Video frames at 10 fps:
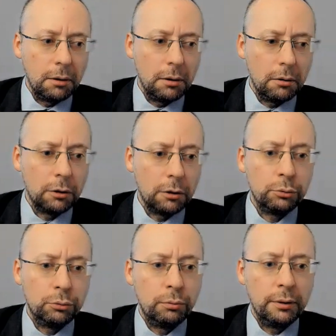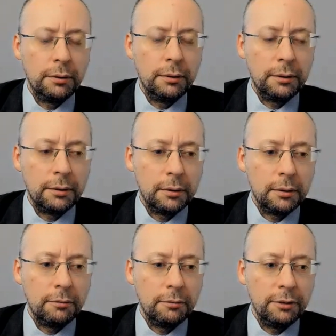lot to do with
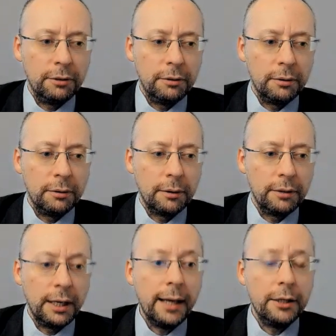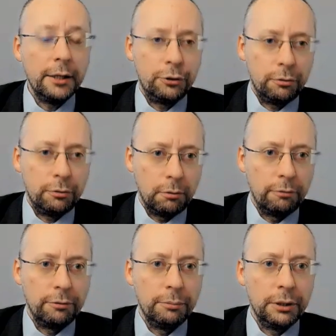the age
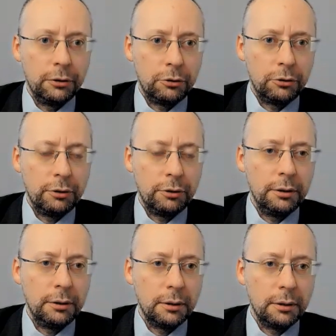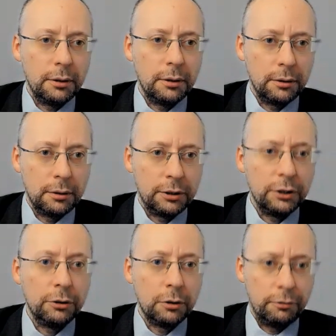of the ministry
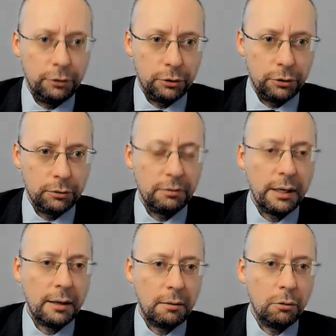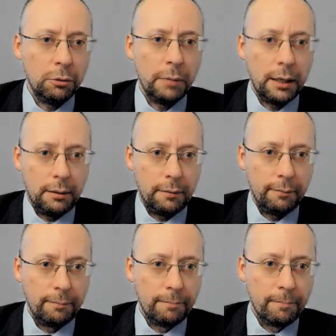senior officials. They are old men.
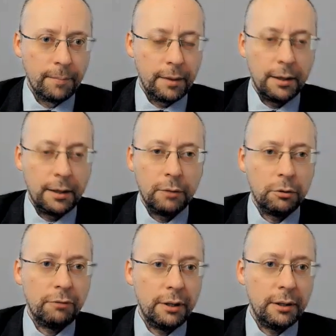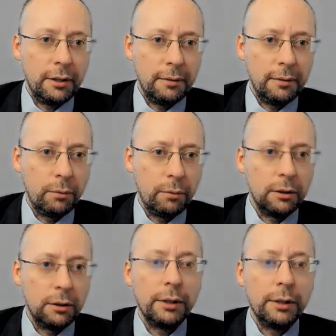They're not very well
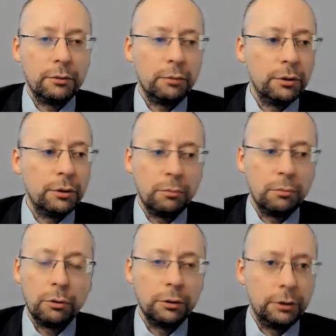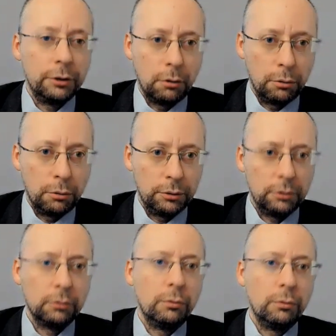acquainted with modern
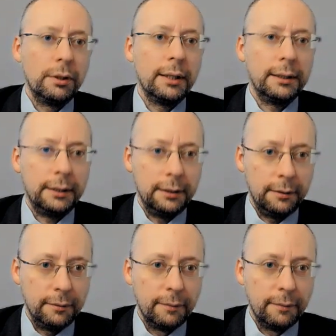technologies, with IT.